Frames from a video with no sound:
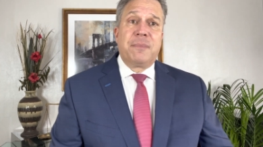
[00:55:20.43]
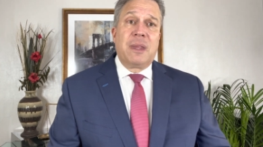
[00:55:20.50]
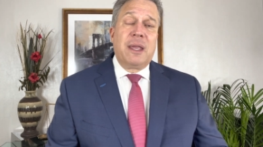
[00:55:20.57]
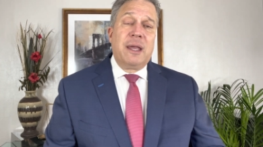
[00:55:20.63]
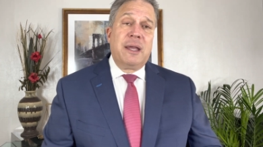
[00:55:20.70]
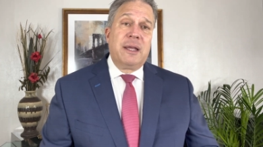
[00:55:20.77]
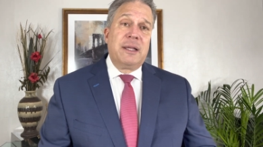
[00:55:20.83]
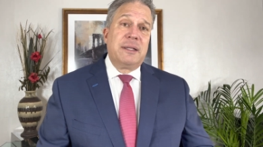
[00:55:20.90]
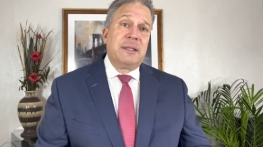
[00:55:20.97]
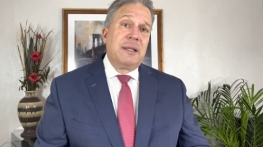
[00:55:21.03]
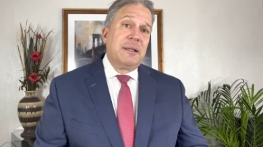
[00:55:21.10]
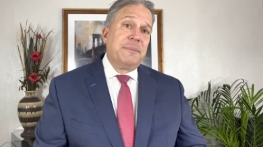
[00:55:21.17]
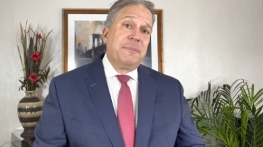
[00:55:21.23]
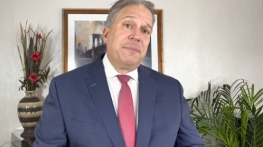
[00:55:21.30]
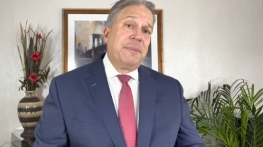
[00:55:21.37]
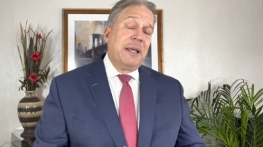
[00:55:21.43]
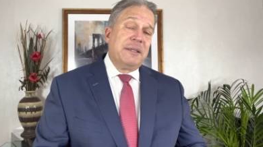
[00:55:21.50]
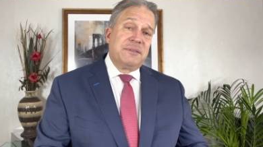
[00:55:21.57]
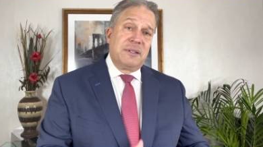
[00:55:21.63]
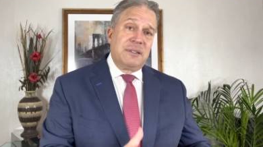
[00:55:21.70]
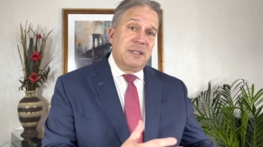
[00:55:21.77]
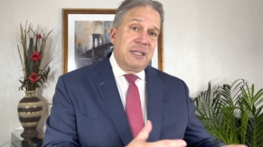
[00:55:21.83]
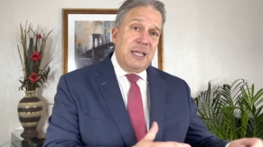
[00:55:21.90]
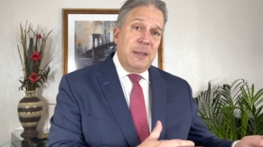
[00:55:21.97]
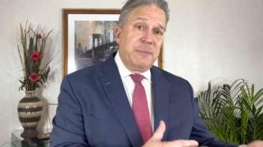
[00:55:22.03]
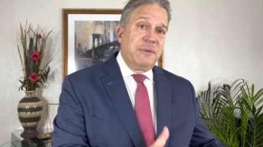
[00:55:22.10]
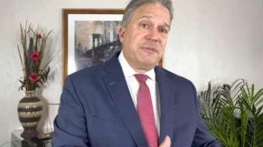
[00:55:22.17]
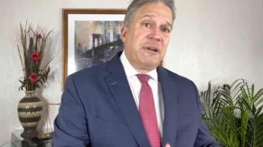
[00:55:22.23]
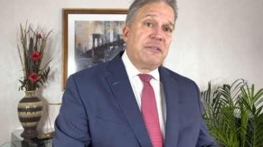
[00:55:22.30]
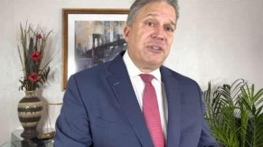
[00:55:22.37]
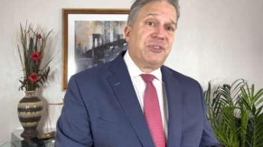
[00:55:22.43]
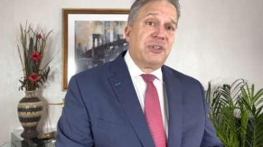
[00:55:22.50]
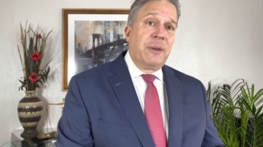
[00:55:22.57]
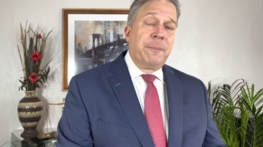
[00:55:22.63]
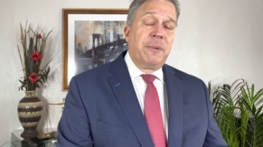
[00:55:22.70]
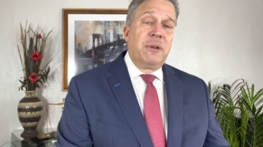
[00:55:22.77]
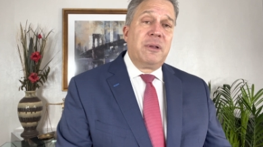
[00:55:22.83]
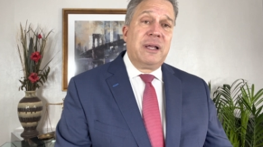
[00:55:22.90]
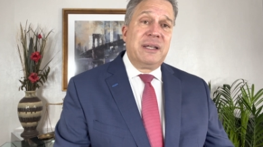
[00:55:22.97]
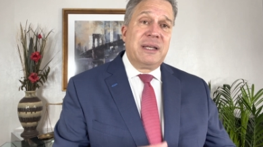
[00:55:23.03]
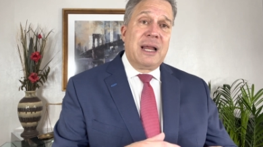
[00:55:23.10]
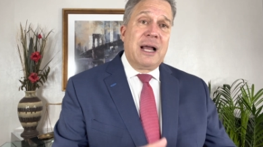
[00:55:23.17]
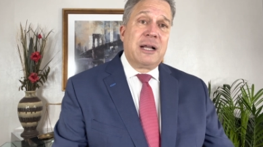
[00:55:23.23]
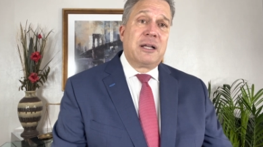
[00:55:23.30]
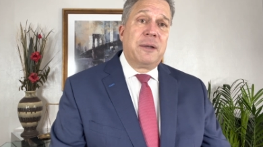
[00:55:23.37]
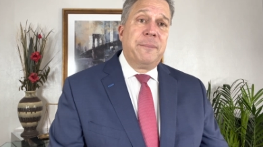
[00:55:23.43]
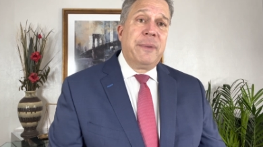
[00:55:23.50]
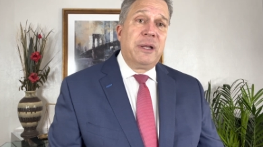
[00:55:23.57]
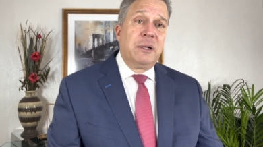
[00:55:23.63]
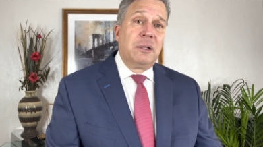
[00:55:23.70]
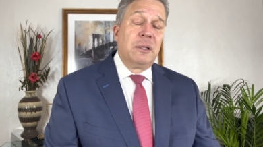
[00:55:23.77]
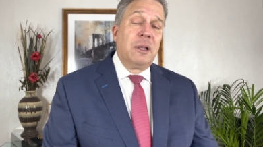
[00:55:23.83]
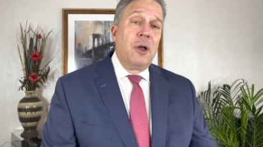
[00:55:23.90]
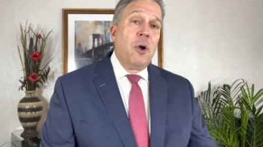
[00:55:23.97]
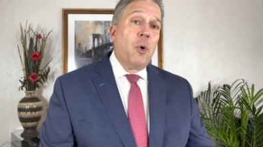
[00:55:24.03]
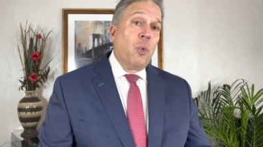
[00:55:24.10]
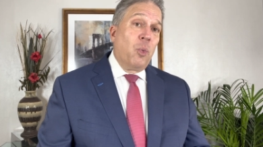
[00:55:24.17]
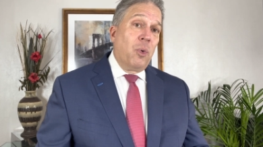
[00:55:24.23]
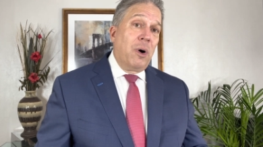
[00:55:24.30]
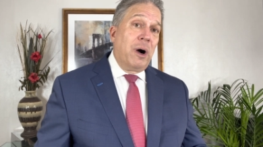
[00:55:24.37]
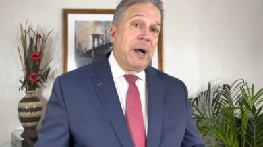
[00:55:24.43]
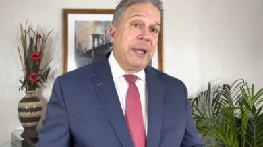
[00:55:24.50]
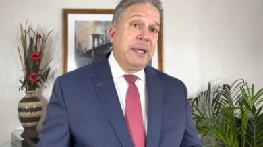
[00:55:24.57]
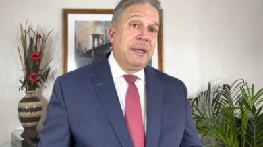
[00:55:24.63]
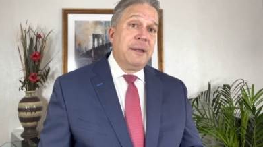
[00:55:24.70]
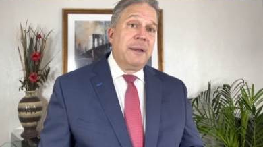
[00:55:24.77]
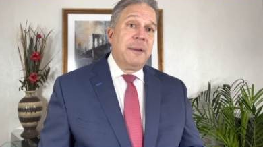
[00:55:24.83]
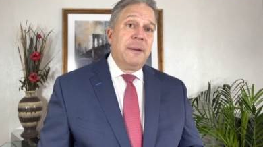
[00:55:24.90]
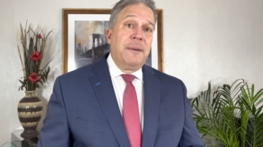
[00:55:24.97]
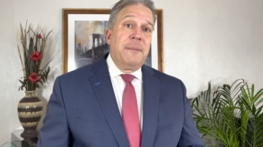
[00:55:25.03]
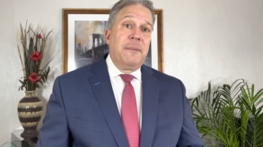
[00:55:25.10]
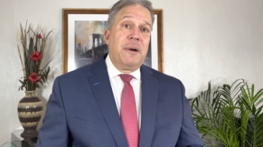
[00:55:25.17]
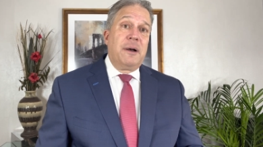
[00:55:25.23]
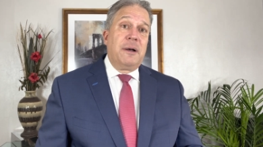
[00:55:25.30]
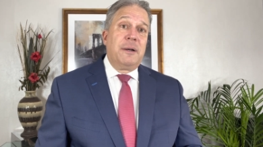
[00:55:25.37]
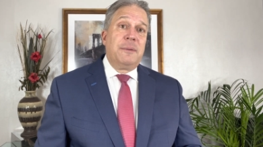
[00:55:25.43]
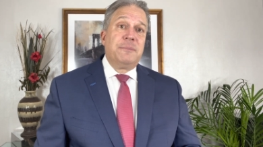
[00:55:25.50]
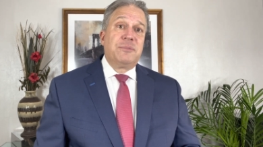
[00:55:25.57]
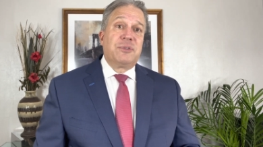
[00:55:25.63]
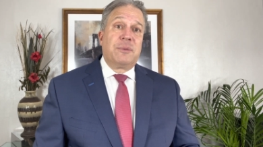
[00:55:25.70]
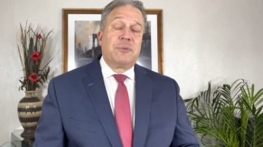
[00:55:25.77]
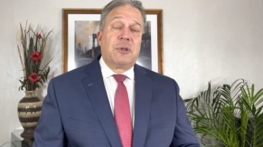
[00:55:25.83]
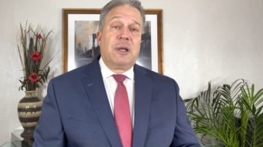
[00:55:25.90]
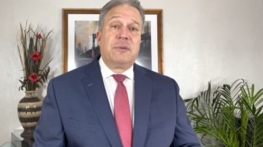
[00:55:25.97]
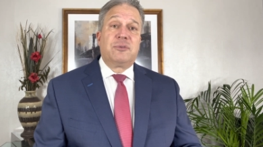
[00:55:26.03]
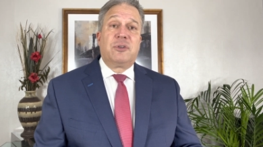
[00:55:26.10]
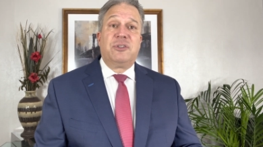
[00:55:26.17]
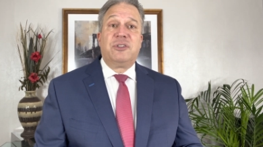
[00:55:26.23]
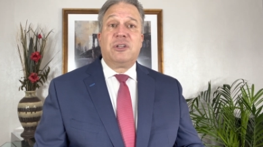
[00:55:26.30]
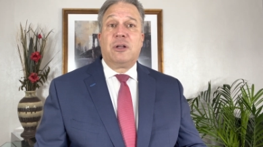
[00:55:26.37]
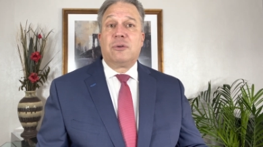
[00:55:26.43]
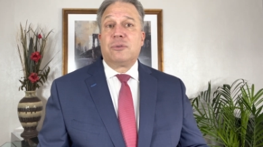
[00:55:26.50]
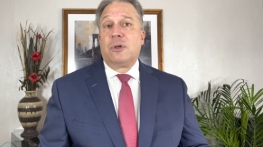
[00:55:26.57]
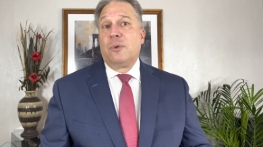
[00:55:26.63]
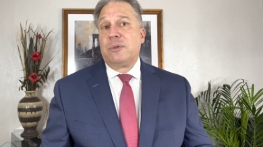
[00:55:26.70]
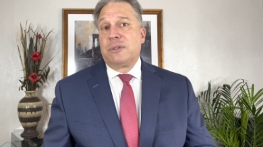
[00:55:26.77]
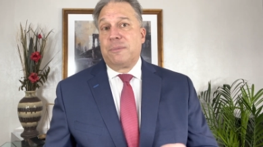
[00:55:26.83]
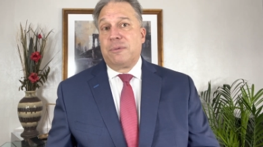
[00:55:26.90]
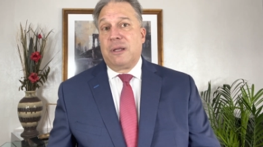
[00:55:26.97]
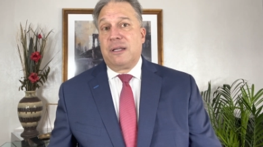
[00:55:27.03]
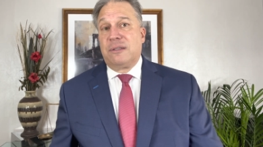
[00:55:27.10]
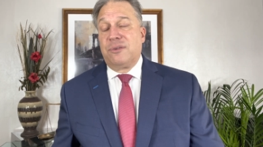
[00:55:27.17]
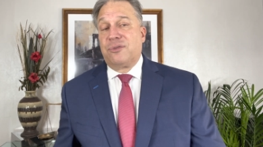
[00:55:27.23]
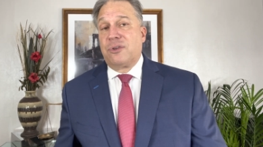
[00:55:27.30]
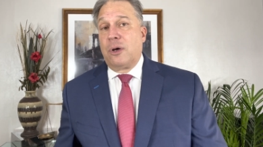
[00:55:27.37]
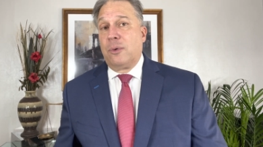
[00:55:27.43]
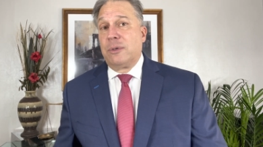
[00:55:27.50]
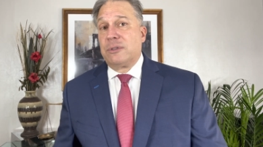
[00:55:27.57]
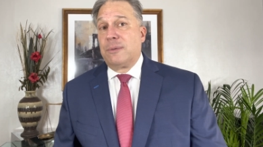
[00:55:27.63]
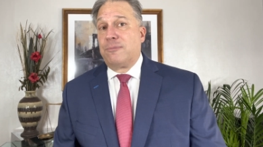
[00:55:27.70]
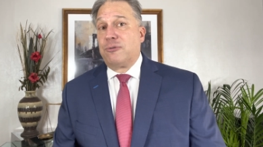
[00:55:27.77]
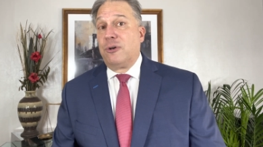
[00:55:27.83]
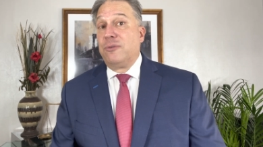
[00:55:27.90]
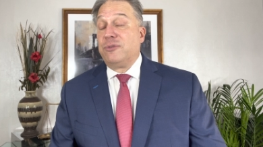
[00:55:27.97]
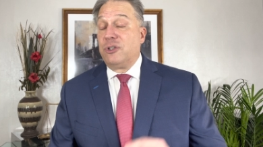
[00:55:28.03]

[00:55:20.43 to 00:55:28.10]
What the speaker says: And basically keep it very simple and non-committal. Why? Sometimes because you don't know what the plaintiff's going to prove.